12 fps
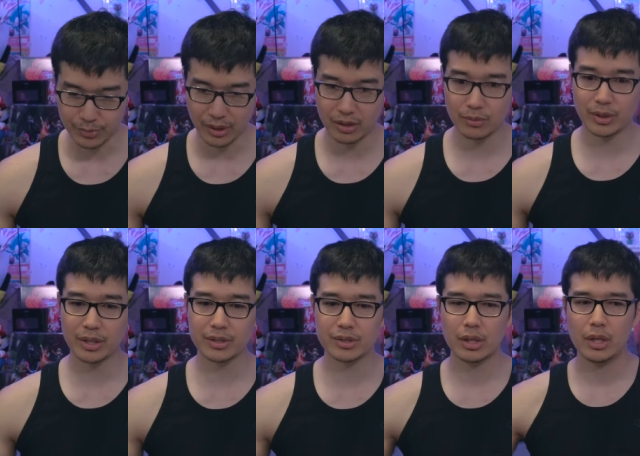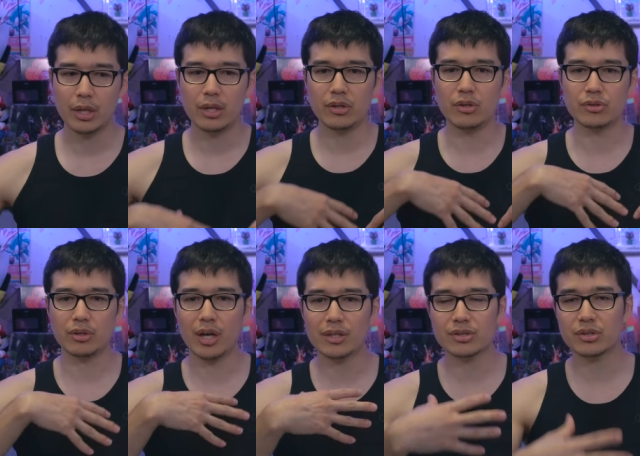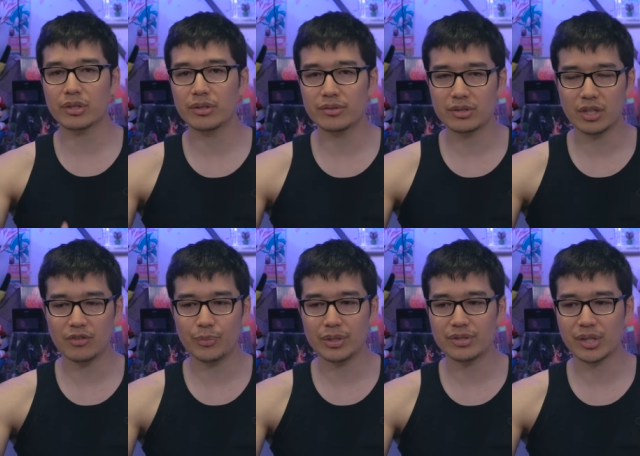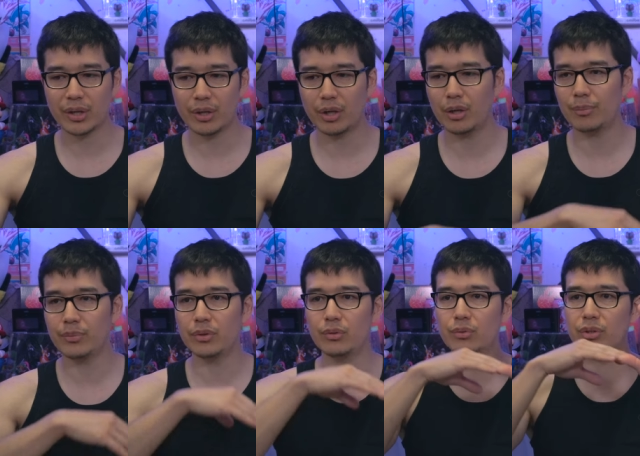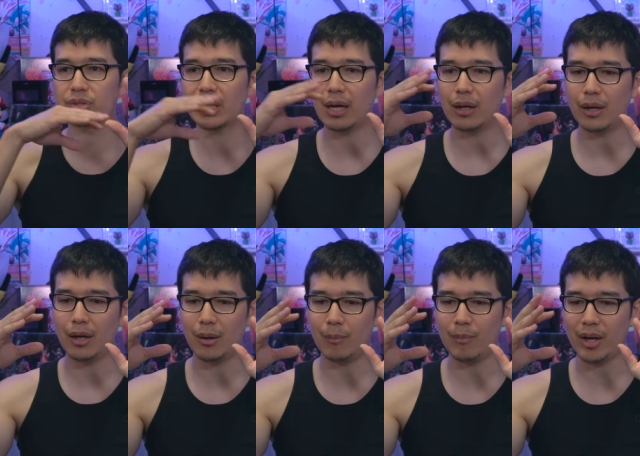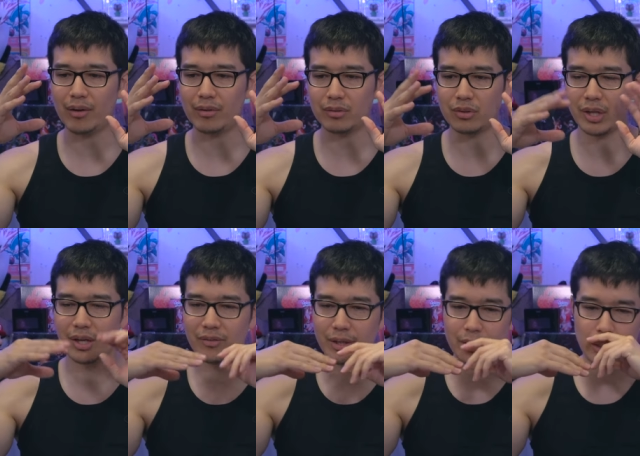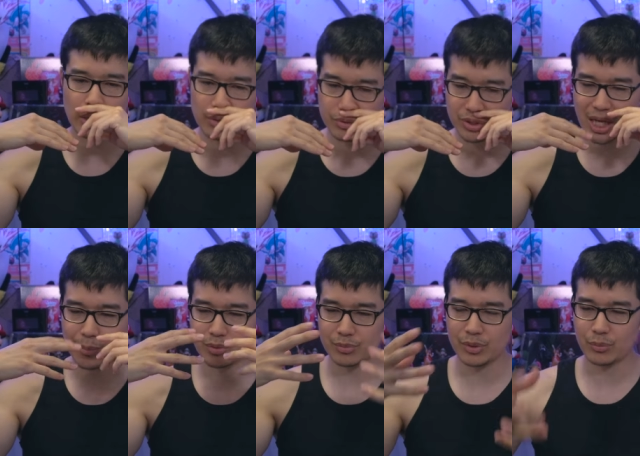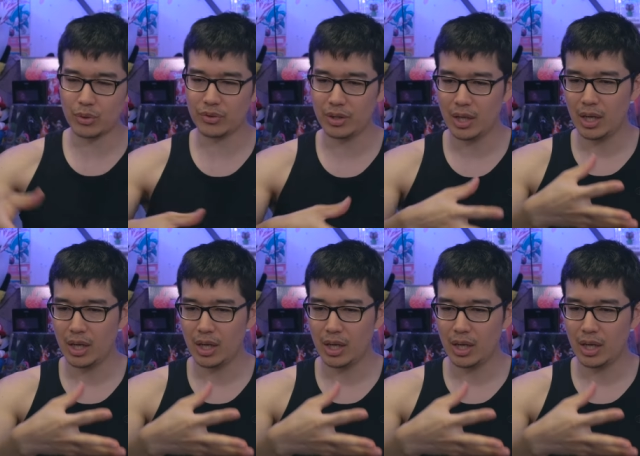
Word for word: But otherwise, there's a lot of stuff being set up. You um, you kind of like get your establishment with